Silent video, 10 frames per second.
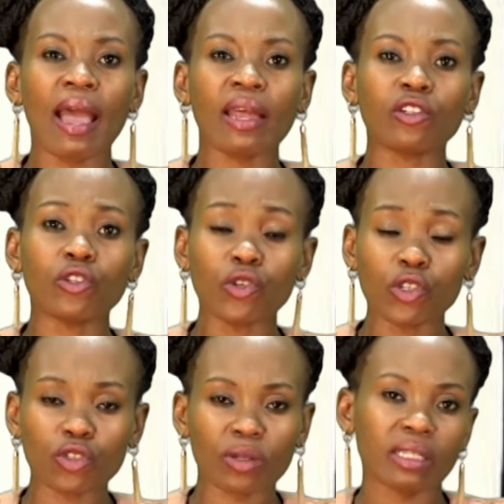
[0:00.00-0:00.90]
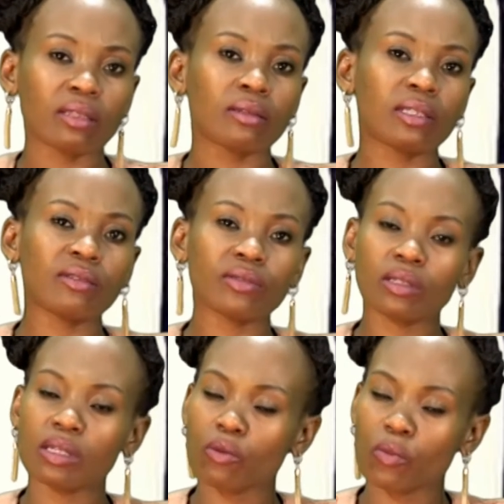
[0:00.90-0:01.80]
And usually,
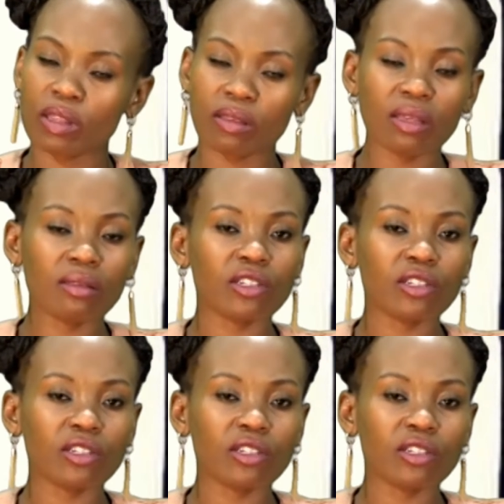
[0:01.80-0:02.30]
even within